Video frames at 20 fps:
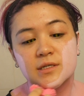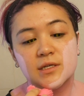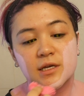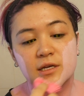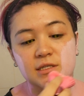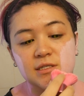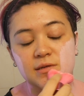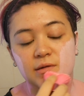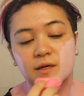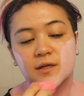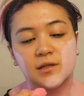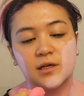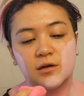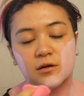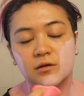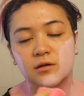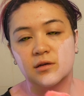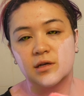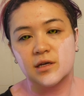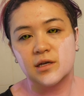it's a
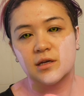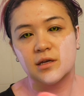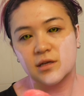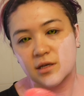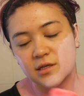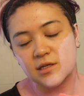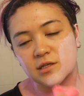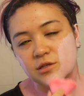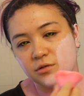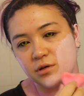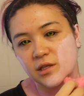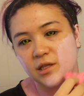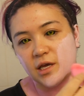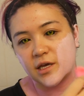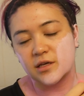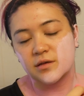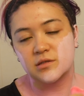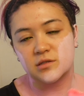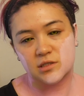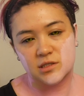little, you can
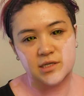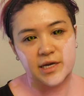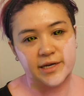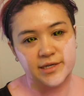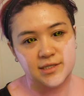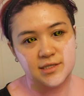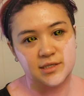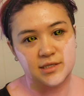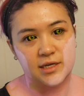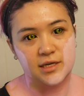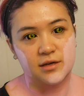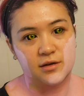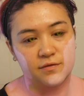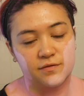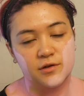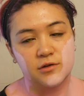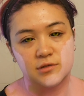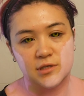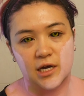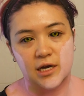like test it a
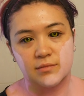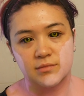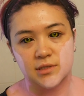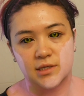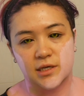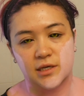few times,